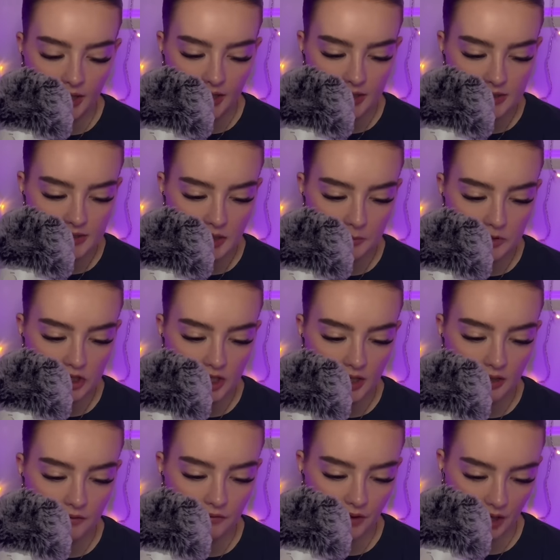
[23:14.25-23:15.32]

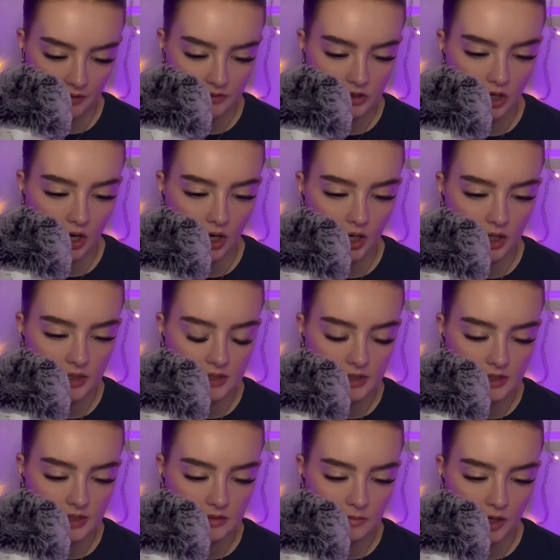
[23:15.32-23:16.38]
Inception, 5 stars.
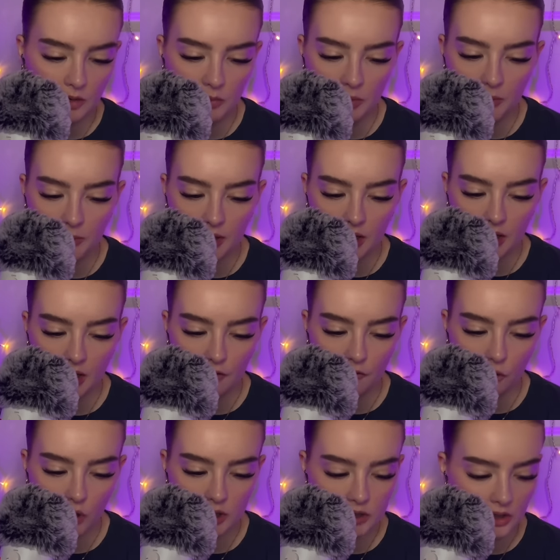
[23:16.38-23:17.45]
Despicable Me,
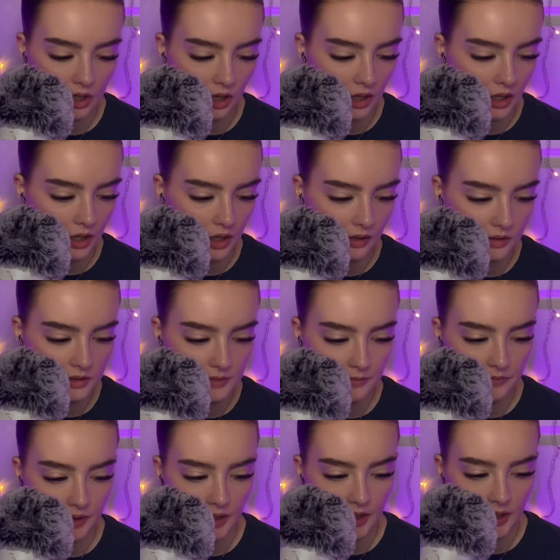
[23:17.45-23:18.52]
4
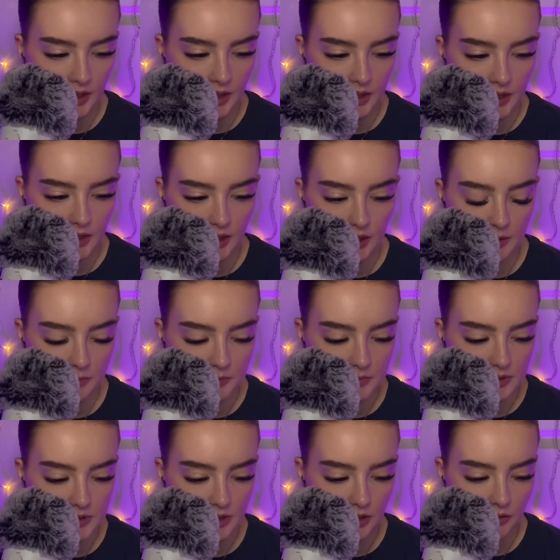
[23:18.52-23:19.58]
stars.
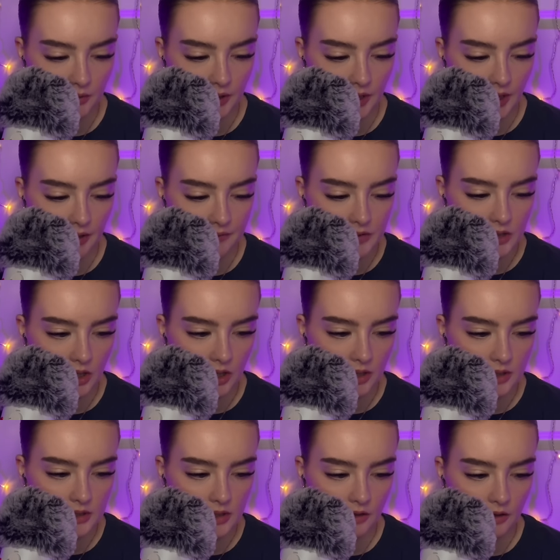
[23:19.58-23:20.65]
Eclipse, 3.5
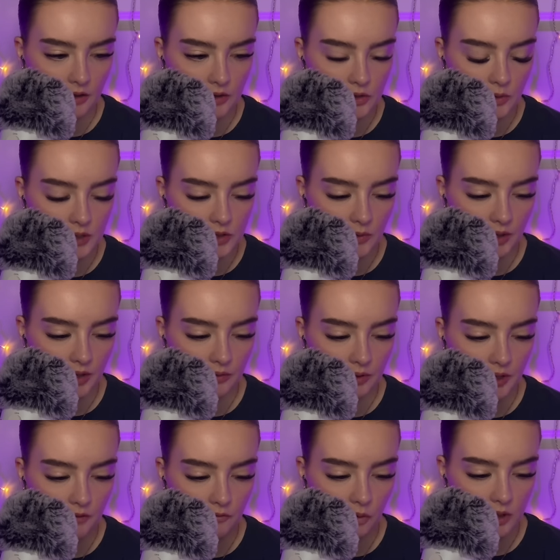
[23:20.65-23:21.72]
stars. Toy Story
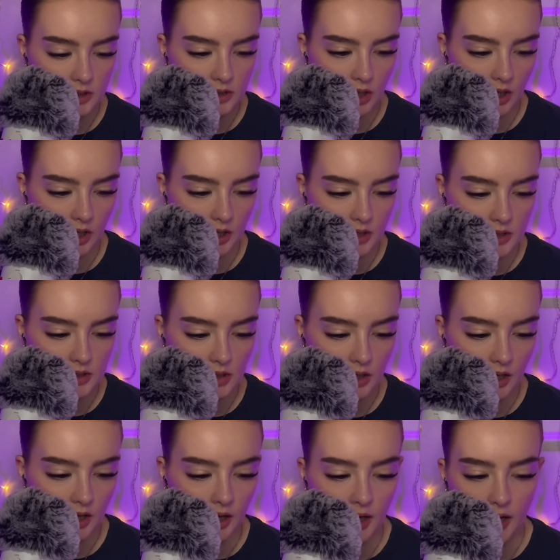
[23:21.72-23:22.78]
3, 4 stars.
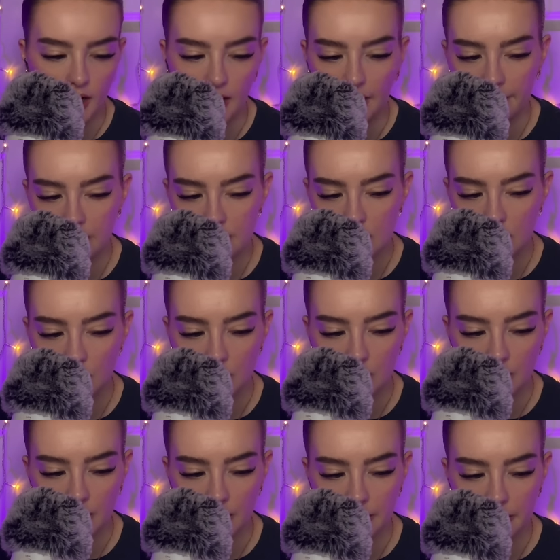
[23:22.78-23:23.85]
Alice in
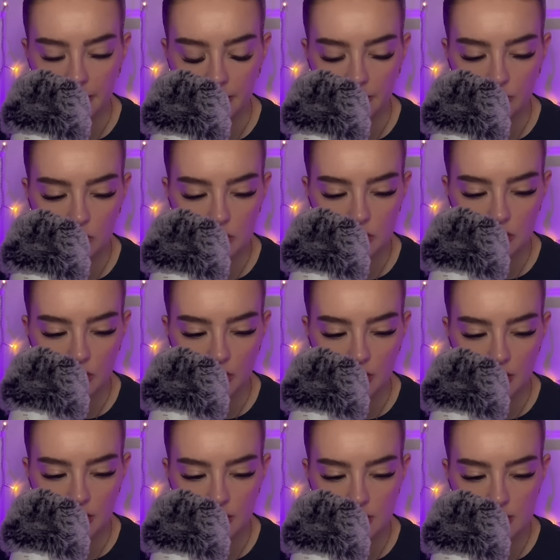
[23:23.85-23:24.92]
Wonderland, 4
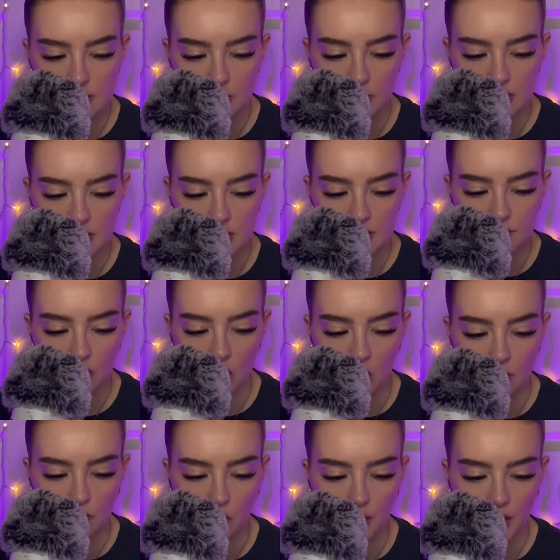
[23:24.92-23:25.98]
stars. Princess
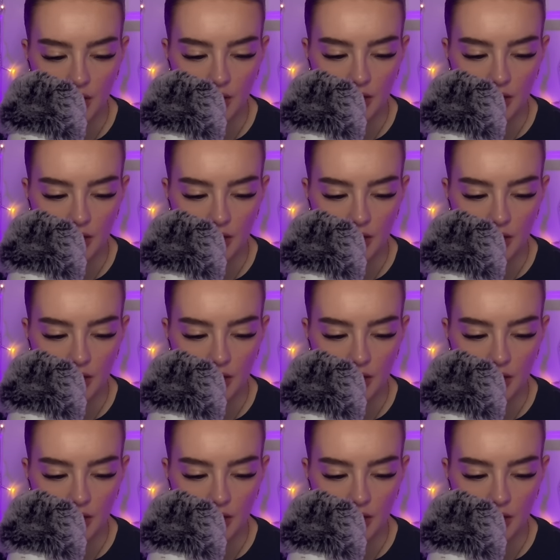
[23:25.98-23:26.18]
Frog, 4.5.